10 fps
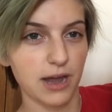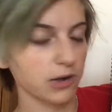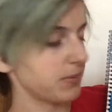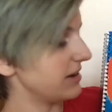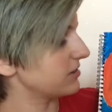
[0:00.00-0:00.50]

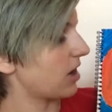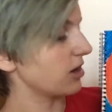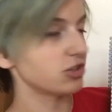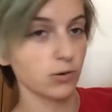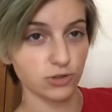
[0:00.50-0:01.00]
piece
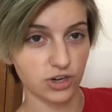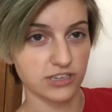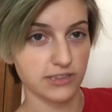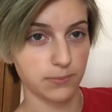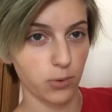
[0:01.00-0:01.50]
called Don't
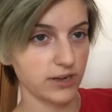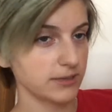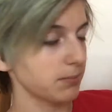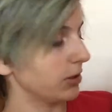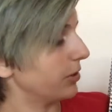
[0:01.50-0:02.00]
Trust the Boys
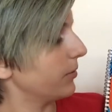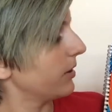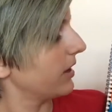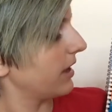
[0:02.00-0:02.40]
in Blue.